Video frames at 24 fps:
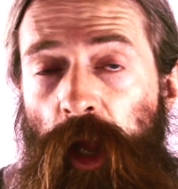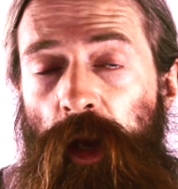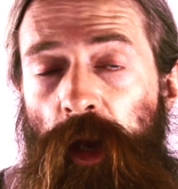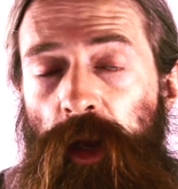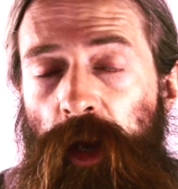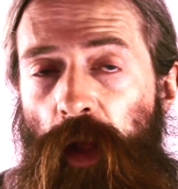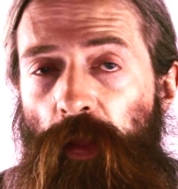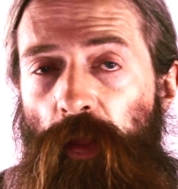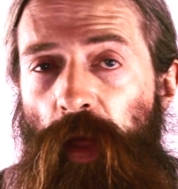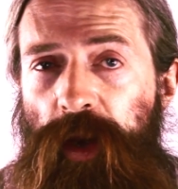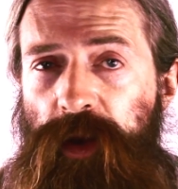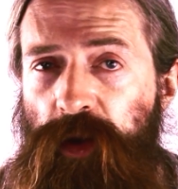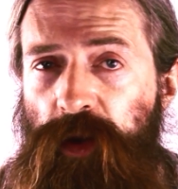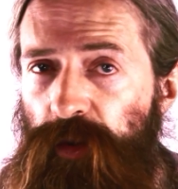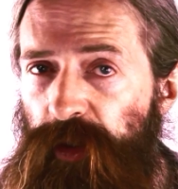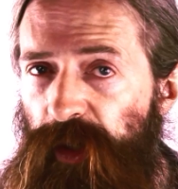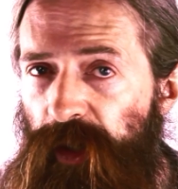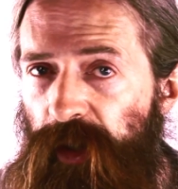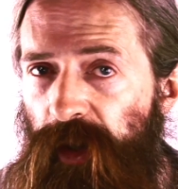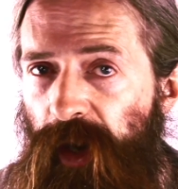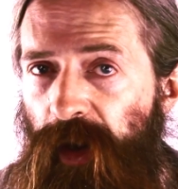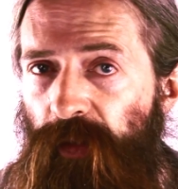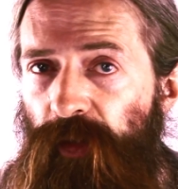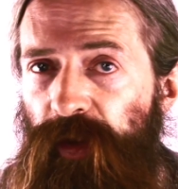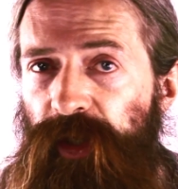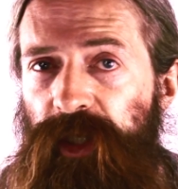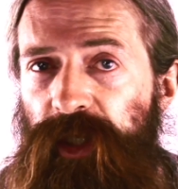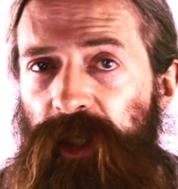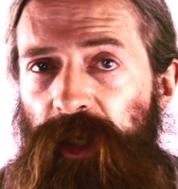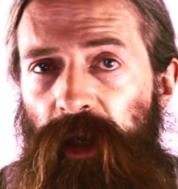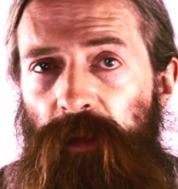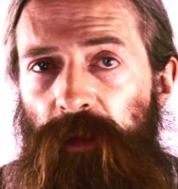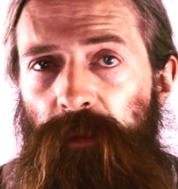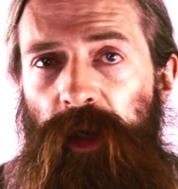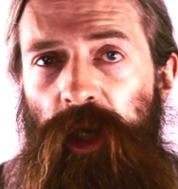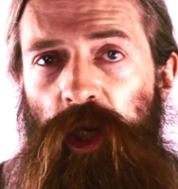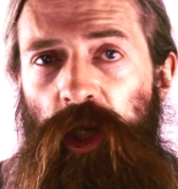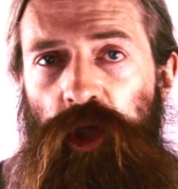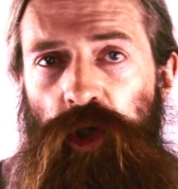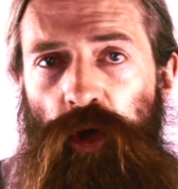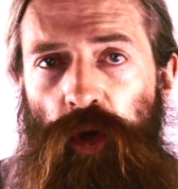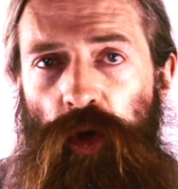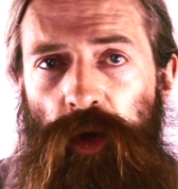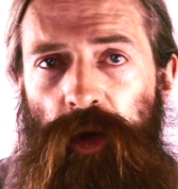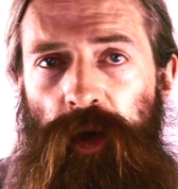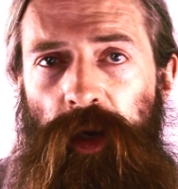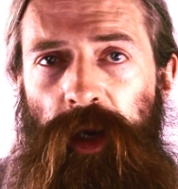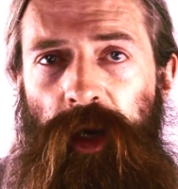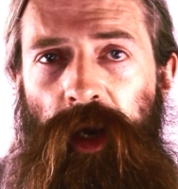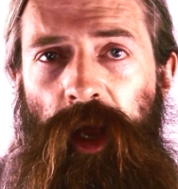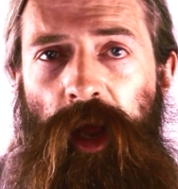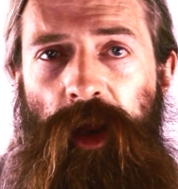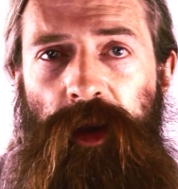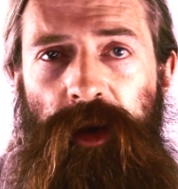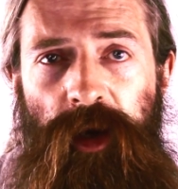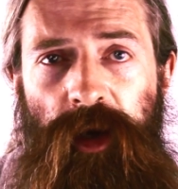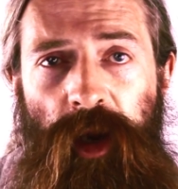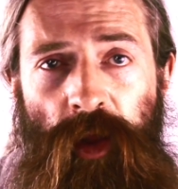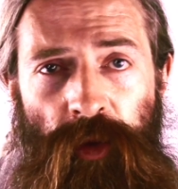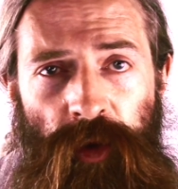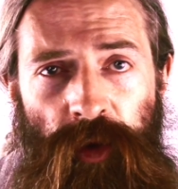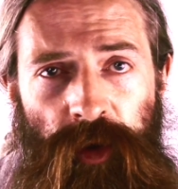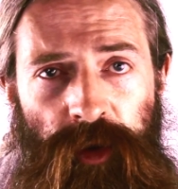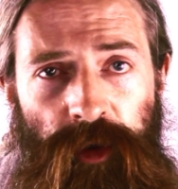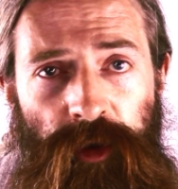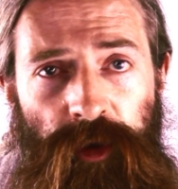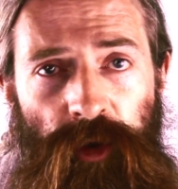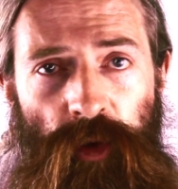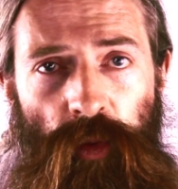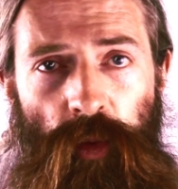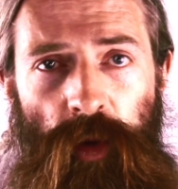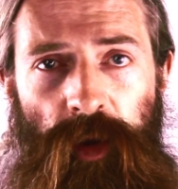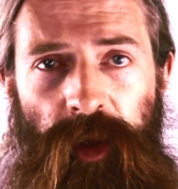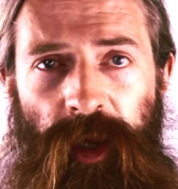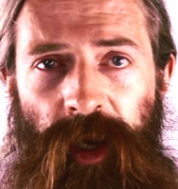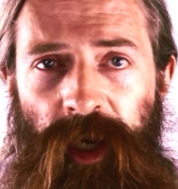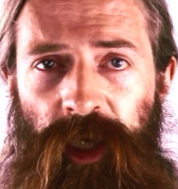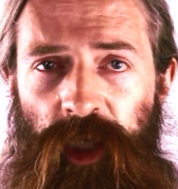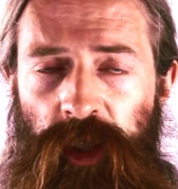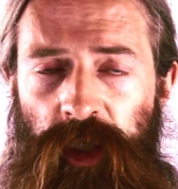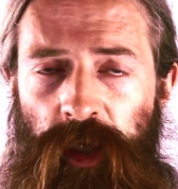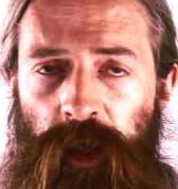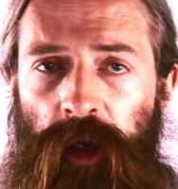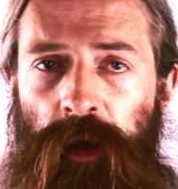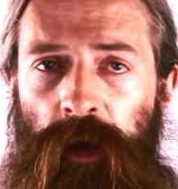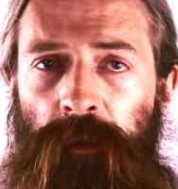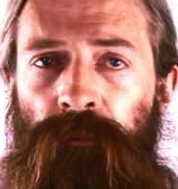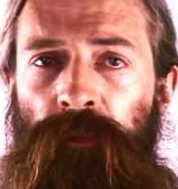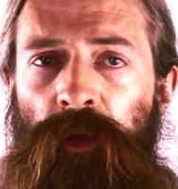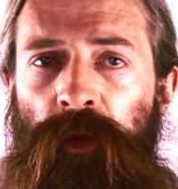Now, that's not to say that telomere shortening has nothing to do with aging.